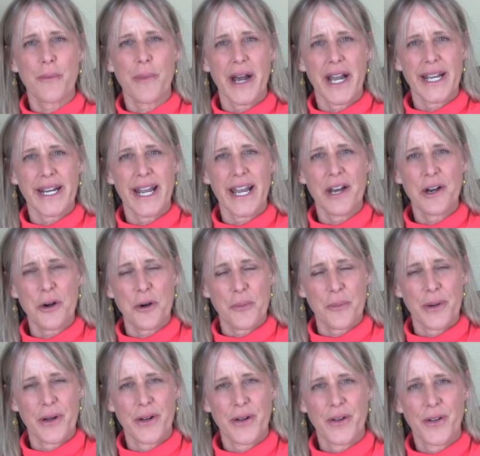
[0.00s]
might
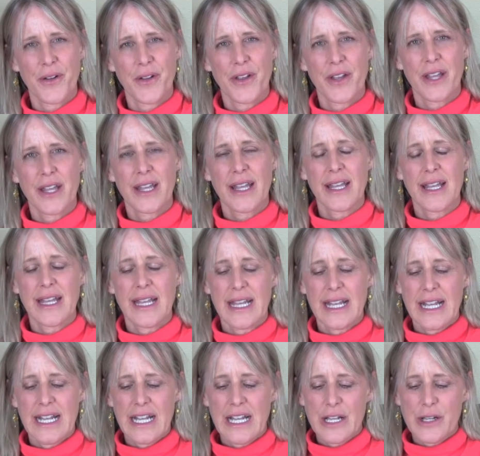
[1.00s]
help.
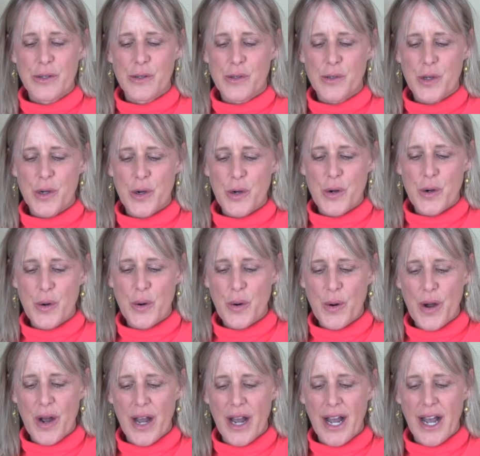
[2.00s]

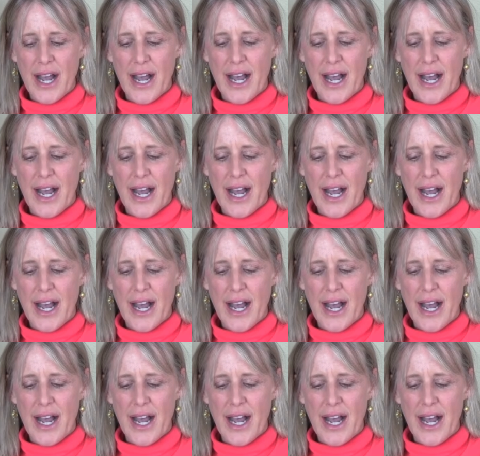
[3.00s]
So